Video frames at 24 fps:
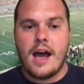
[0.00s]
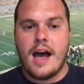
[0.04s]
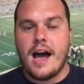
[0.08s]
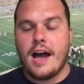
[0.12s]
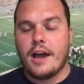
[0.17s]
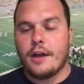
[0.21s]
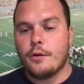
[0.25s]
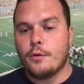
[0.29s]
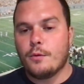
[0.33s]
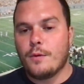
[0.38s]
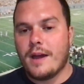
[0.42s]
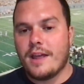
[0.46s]

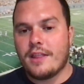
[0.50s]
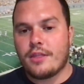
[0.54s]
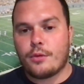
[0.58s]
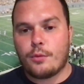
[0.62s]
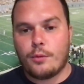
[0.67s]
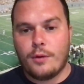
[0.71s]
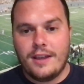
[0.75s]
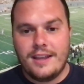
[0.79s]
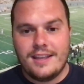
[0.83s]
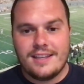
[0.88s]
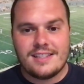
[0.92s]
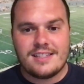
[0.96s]
who went
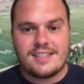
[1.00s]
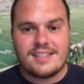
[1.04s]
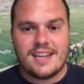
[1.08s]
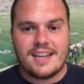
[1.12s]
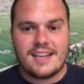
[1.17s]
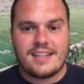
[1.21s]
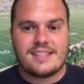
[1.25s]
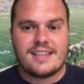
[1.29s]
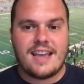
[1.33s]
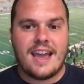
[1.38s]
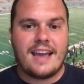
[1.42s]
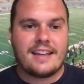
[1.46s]

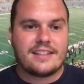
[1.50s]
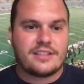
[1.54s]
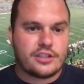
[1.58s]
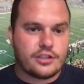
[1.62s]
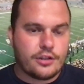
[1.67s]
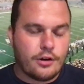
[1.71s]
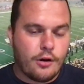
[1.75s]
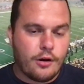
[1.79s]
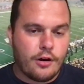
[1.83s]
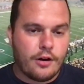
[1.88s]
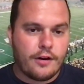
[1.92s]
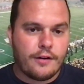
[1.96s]
3-6 as
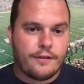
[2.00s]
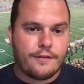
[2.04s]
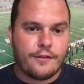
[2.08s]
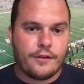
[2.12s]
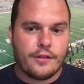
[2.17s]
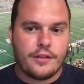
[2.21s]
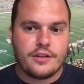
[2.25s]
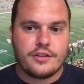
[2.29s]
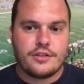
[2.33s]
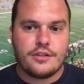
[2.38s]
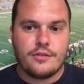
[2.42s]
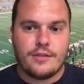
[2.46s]
starter for
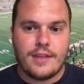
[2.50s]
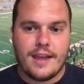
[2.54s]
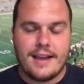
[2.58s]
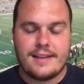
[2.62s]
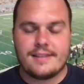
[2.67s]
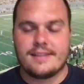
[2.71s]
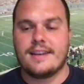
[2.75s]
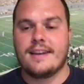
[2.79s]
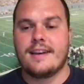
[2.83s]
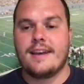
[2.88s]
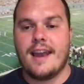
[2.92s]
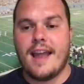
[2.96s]
the
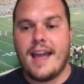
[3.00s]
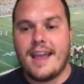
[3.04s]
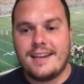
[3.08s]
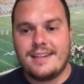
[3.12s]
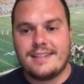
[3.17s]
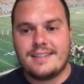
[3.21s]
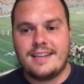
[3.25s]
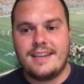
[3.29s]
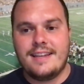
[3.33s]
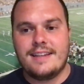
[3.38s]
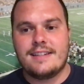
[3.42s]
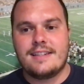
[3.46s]

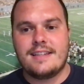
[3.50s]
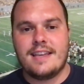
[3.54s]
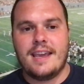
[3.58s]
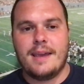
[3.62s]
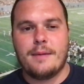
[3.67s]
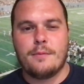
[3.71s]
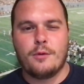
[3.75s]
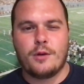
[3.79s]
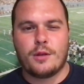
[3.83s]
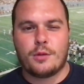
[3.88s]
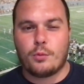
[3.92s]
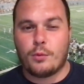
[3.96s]
2019
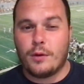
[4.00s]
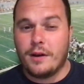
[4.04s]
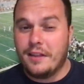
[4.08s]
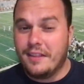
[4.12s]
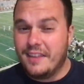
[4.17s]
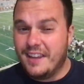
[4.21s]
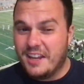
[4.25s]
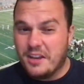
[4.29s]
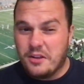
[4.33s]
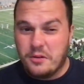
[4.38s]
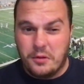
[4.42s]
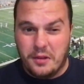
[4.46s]
team, with
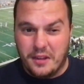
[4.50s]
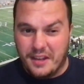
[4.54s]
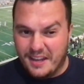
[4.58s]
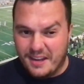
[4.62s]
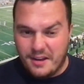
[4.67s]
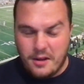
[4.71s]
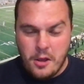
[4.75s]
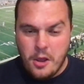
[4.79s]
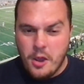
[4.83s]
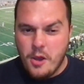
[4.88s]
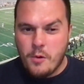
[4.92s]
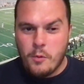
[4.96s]
really only
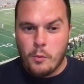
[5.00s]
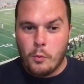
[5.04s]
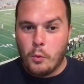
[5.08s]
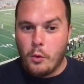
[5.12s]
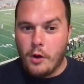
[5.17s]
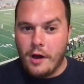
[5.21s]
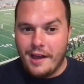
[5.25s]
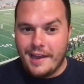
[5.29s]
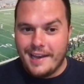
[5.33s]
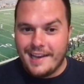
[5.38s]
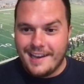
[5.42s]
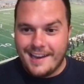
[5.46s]

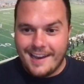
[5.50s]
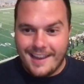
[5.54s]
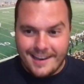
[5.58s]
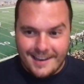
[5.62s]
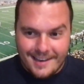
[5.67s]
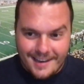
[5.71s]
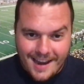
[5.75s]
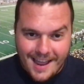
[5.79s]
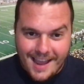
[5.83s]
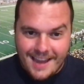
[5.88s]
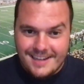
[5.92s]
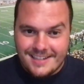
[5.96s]
one
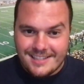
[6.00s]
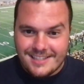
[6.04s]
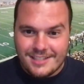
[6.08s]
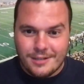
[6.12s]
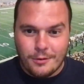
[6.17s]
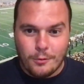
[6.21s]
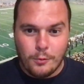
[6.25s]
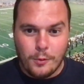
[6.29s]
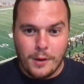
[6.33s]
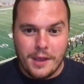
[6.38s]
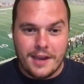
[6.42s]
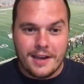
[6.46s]
nice
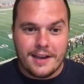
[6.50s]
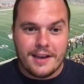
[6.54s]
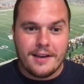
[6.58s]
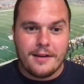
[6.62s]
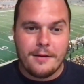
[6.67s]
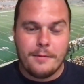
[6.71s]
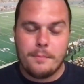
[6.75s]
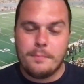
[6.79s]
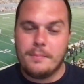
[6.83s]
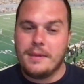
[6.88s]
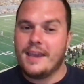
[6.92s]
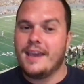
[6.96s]

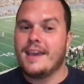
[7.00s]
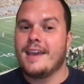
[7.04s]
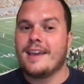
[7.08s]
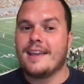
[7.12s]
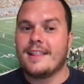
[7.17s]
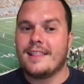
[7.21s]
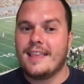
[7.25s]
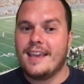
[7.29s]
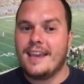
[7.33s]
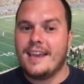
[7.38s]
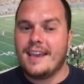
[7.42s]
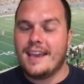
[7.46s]
win being
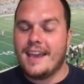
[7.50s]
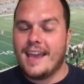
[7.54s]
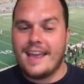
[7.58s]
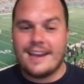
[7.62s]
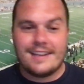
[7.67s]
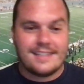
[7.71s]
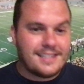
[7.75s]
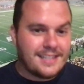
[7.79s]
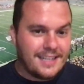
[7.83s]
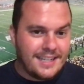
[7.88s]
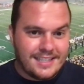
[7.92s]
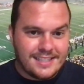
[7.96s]
the
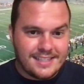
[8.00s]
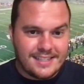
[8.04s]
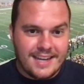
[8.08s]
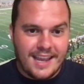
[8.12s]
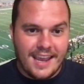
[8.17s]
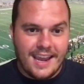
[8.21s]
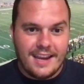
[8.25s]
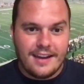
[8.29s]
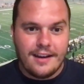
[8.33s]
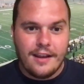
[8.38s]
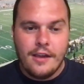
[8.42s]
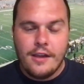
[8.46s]
NC
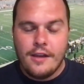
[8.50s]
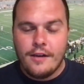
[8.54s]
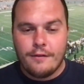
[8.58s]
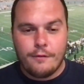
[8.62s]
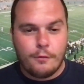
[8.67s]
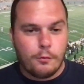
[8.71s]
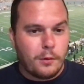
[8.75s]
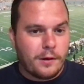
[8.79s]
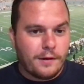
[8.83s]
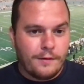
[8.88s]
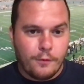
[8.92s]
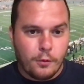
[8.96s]
State
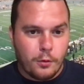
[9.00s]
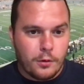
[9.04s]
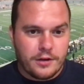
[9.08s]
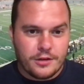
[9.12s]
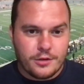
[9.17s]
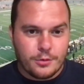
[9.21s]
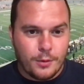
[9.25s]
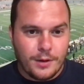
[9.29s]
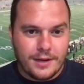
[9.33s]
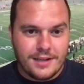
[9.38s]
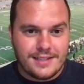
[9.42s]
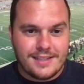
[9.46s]

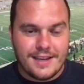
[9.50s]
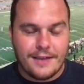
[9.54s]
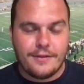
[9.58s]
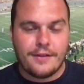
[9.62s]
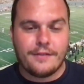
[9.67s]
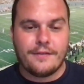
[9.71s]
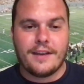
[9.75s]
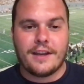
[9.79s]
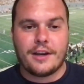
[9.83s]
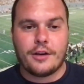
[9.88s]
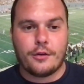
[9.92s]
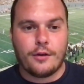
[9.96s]
44-27
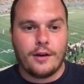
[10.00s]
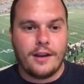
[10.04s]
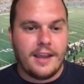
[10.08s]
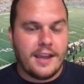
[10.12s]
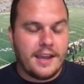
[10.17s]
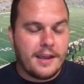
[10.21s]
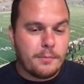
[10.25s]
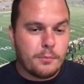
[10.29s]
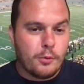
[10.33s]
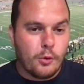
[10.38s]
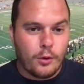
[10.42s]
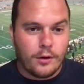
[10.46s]
victory
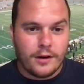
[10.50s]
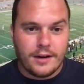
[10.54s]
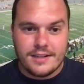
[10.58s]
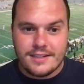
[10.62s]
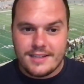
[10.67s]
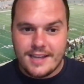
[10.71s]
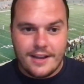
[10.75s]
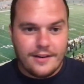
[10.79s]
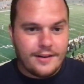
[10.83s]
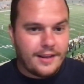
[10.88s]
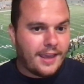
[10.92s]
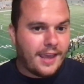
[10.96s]
in
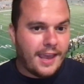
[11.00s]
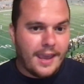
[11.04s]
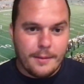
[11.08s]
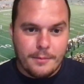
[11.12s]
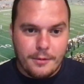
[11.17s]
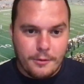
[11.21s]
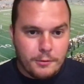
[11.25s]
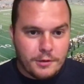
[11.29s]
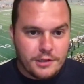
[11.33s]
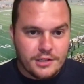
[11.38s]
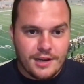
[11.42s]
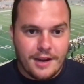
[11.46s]
Morgantown, a game
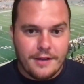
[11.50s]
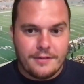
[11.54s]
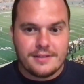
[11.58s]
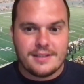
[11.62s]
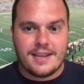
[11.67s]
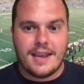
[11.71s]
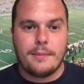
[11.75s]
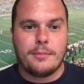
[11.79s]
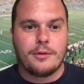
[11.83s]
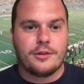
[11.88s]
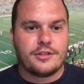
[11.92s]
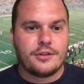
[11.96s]
in which I was
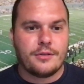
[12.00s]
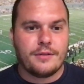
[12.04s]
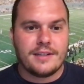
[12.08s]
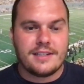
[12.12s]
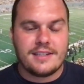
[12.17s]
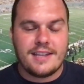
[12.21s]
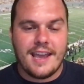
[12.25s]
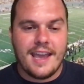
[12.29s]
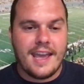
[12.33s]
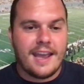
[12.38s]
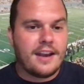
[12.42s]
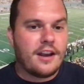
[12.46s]
able to
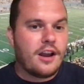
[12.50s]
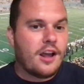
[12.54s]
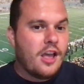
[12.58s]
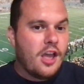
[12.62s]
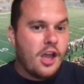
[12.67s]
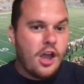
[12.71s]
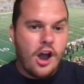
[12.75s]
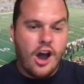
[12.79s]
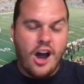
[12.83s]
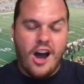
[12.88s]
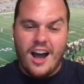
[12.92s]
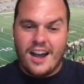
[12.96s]
attend.
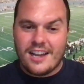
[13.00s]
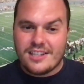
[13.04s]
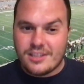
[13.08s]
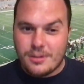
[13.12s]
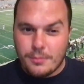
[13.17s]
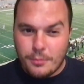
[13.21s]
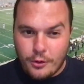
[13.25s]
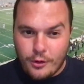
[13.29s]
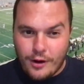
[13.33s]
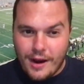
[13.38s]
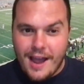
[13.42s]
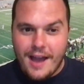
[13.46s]

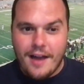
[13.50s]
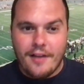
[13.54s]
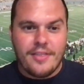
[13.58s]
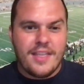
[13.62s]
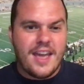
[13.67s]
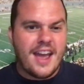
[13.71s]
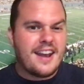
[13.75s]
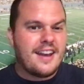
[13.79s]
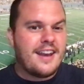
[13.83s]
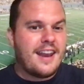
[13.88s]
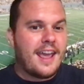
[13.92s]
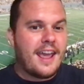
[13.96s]
Awesome crowd
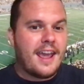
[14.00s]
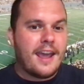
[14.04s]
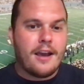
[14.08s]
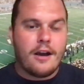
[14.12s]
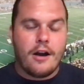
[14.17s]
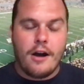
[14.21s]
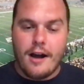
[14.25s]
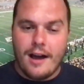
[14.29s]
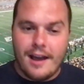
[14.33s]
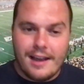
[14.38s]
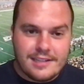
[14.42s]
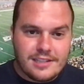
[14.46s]
that day,
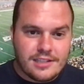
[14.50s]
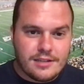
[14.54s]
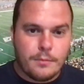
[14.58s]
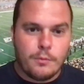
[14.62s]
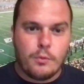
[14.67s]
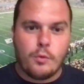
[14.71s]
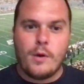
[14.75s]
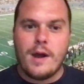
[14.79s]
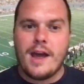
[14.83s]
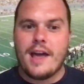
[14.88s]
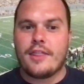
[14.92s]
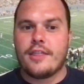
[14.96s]

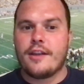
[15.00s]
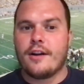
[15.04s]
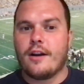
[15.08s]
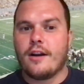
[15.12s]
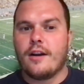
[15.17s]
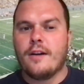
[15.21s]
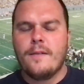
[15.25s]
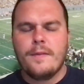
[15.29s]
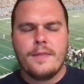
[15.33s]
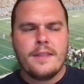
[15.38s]
awesome weather.